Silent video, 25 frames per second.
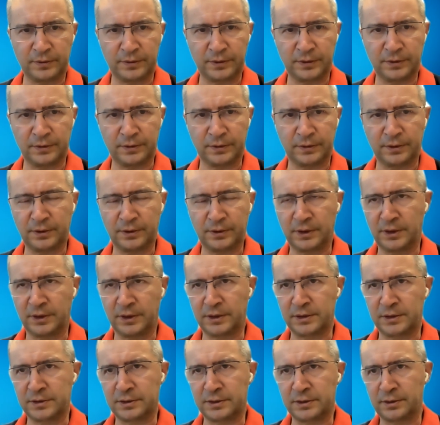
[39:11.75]
in the
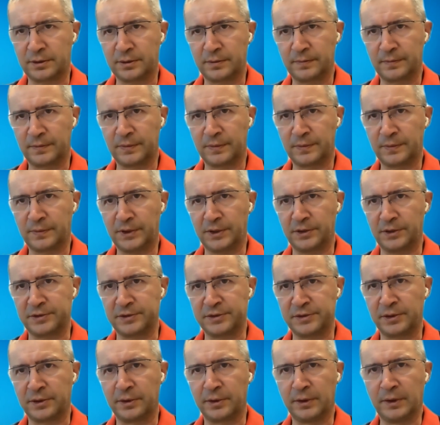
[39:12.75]
next
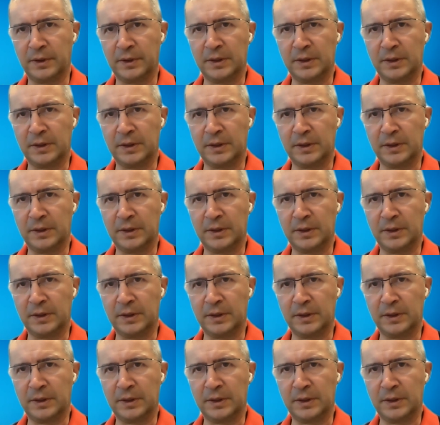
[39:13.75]
years.